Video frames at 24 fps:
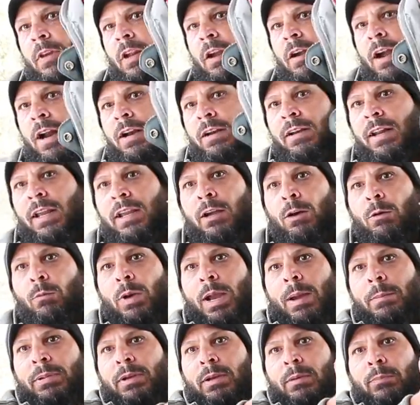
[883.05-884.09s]
all right? They're like a
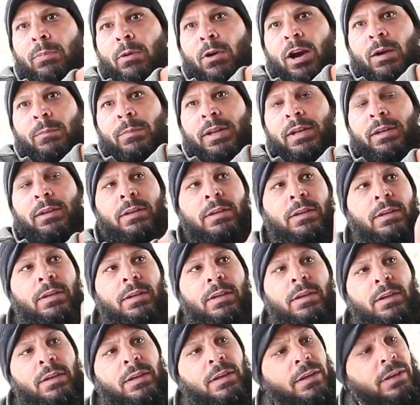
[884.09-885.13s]
web compartment.
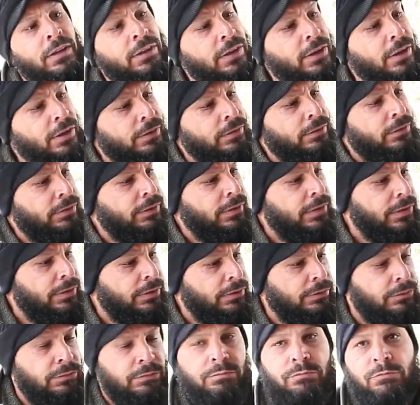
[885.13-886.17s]
They're,
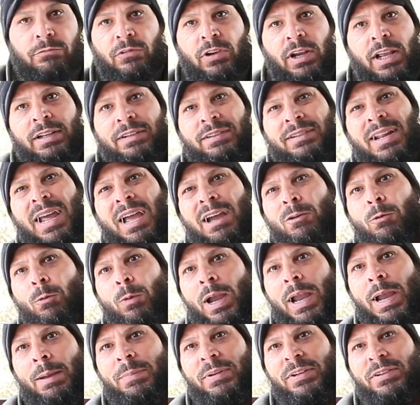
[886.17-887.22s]
it's not
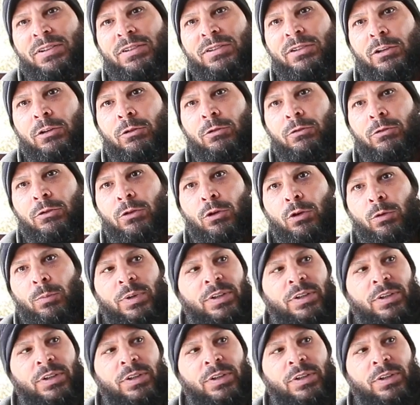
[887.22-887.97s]
web, it's just a cool